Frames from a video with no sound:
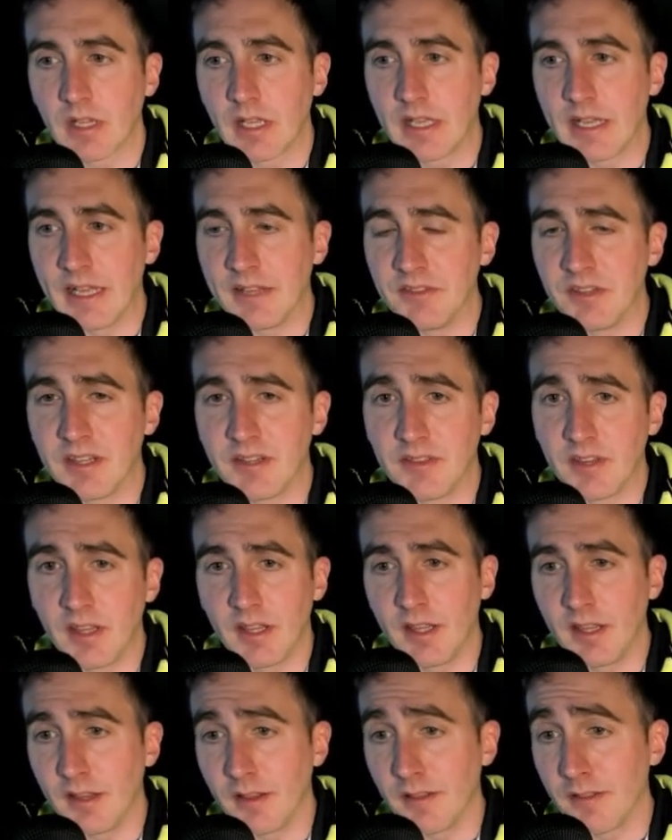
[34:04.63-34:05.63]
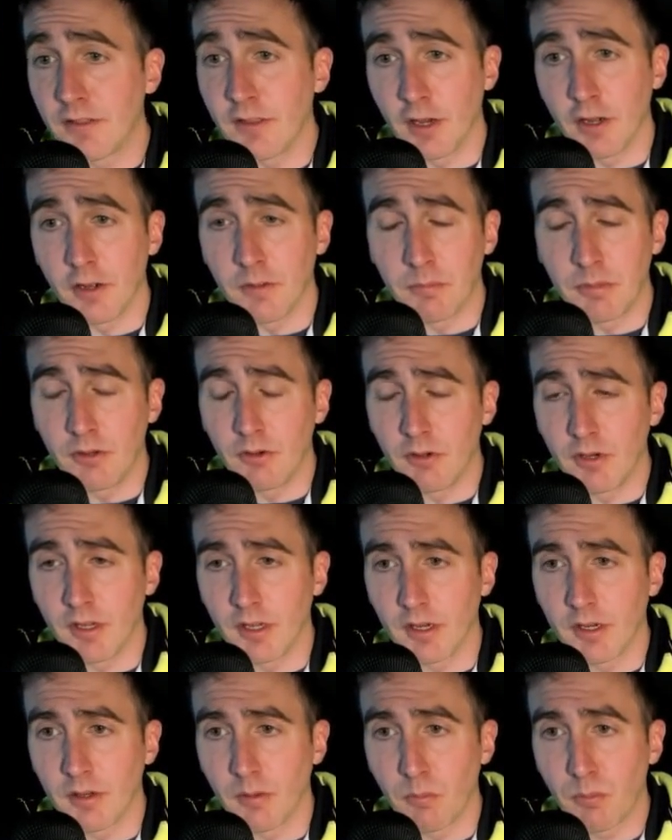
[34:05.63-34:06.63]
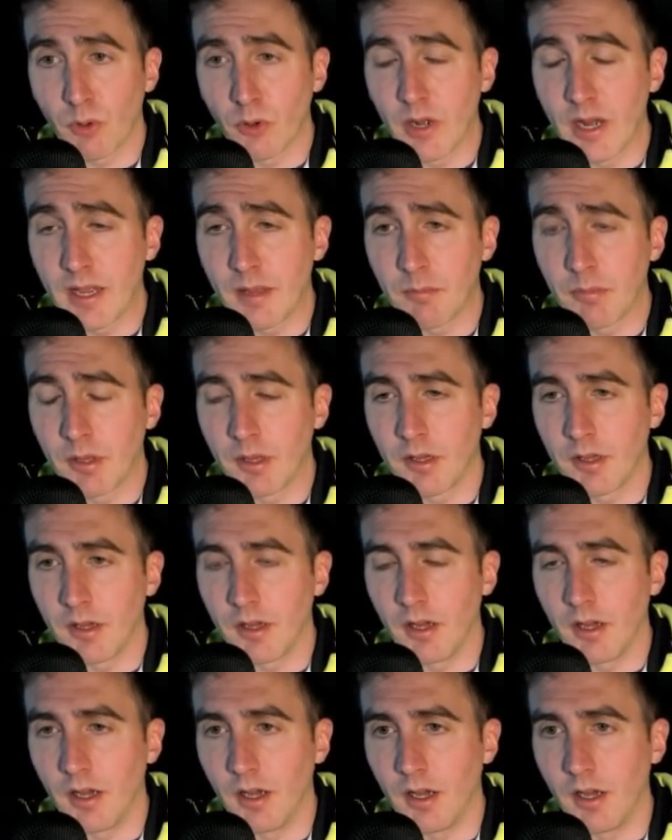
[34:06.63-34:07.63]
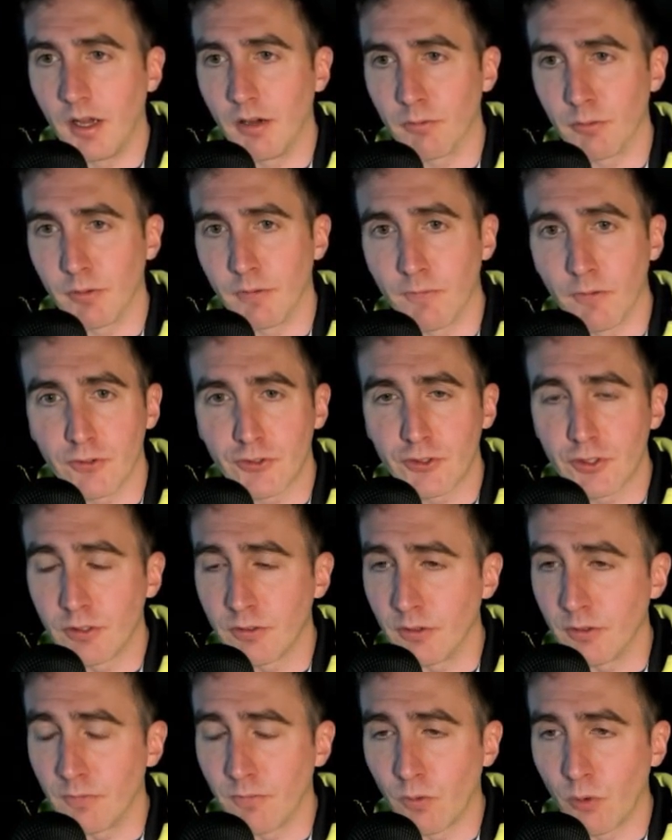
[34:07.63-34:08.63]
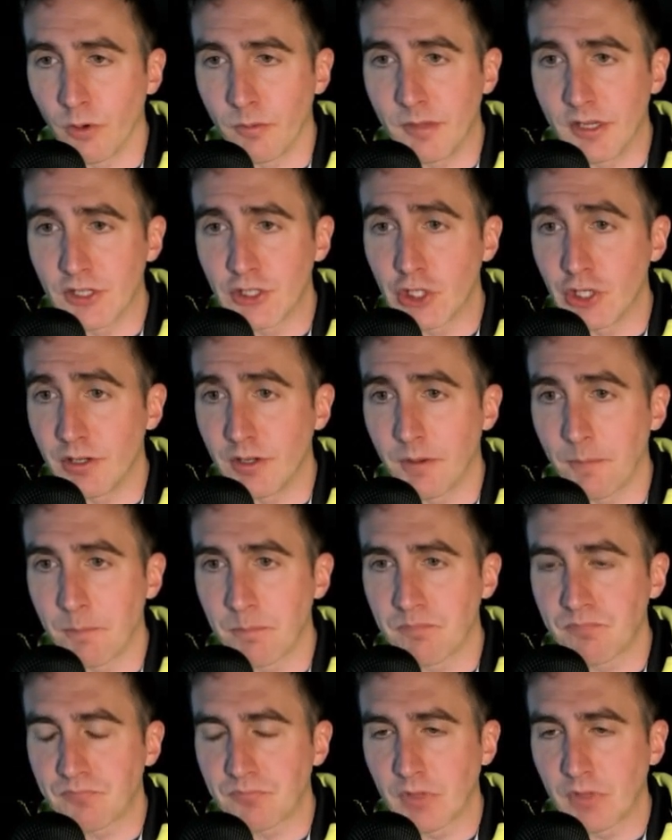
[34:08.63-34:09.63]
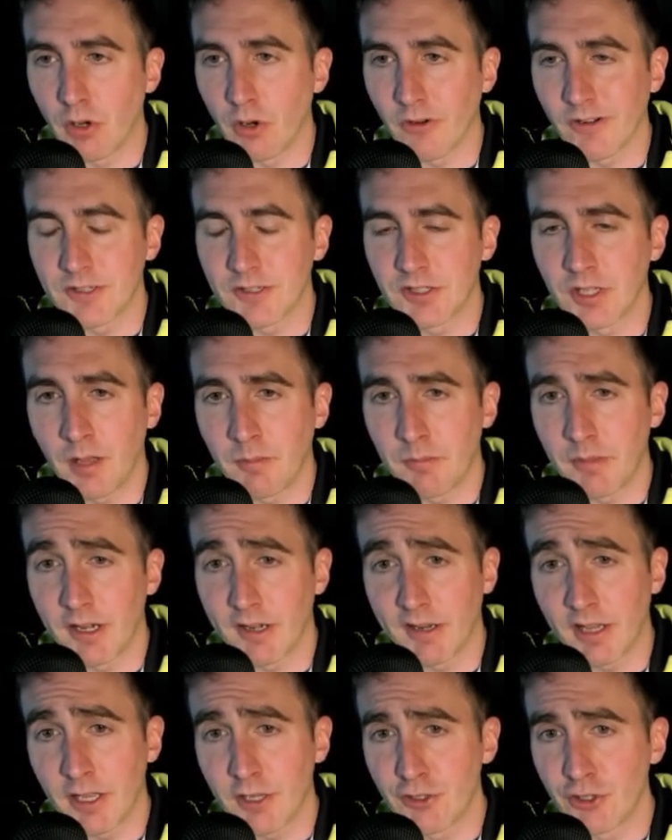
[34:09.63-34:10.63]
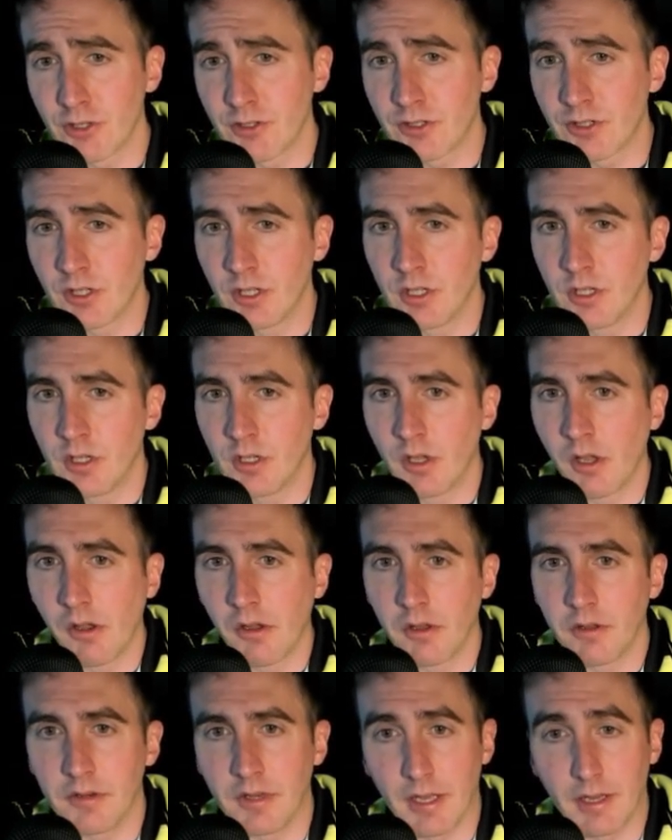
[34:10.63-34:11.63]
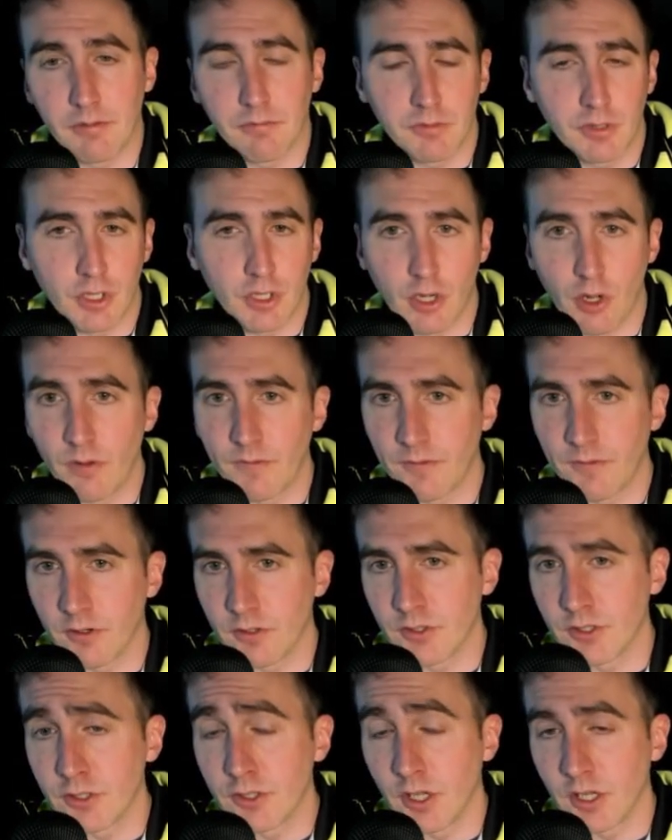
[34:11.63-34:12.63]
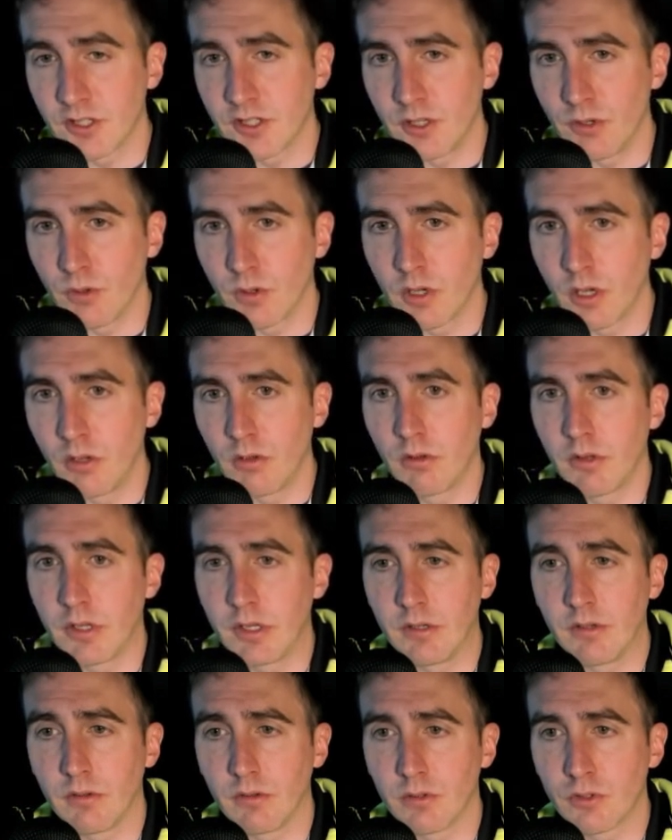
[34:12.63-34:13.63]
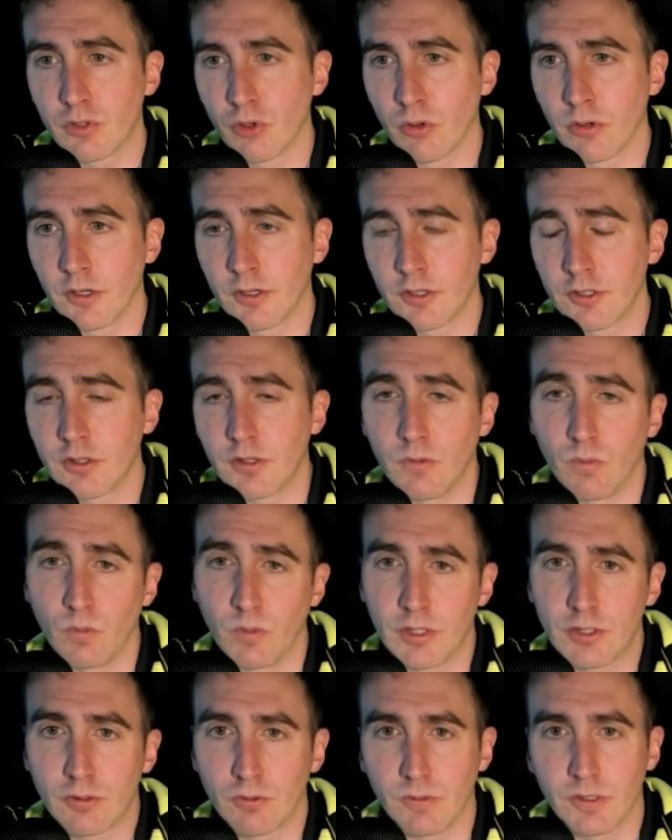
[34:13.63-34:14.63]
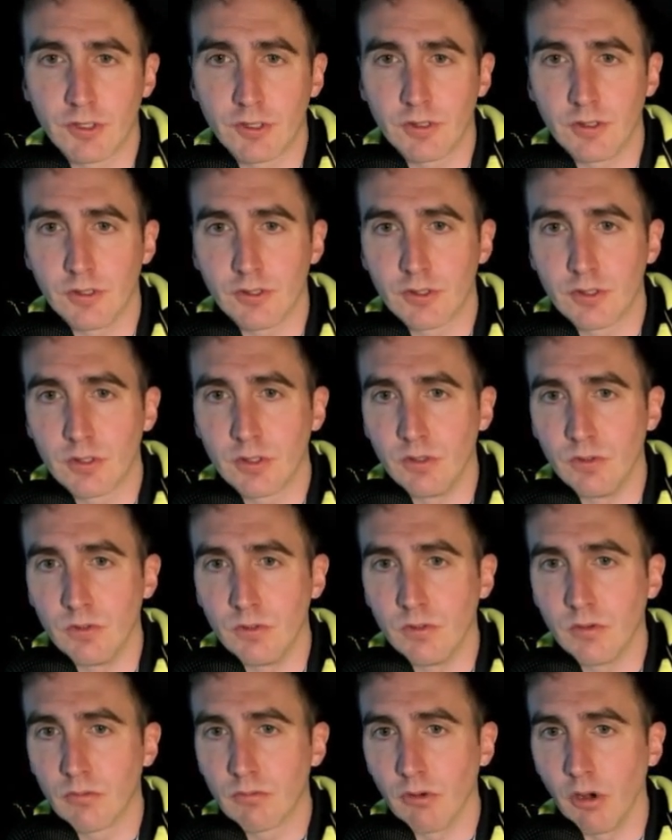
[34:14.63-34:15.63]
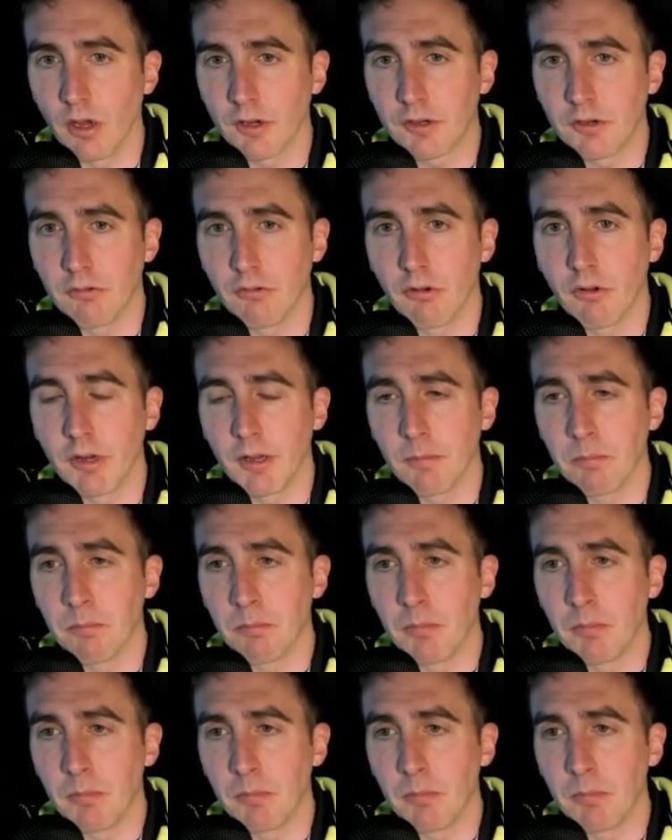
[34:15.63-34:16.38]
And then the therapeutic prep refers to the aforementioned RSI medications. Now, if there's a succinylcholine shortage, then we'd switch this to rocuronium.